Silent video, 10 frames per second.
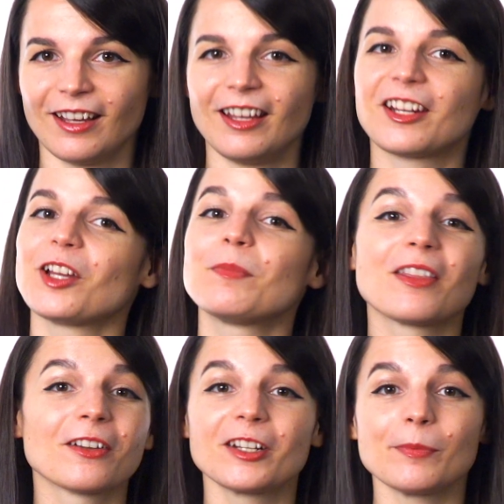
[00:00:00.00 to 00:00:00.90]
It could be
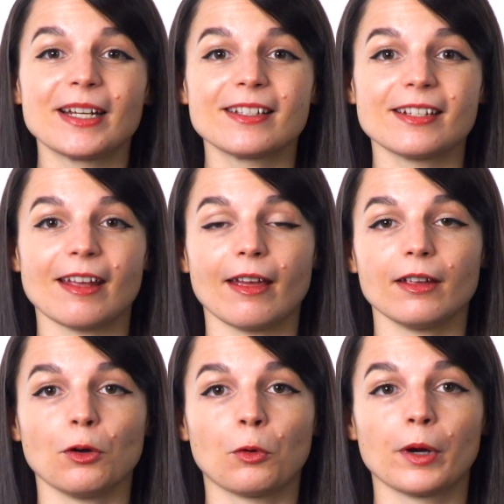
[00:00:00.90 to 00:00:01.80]
30 minutes a day,
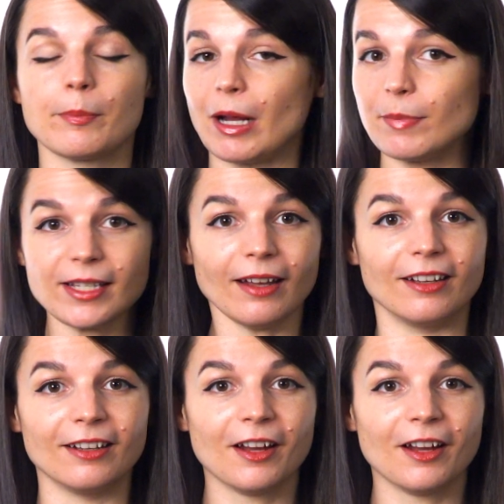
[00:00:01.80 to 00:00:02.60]
or it might be 10.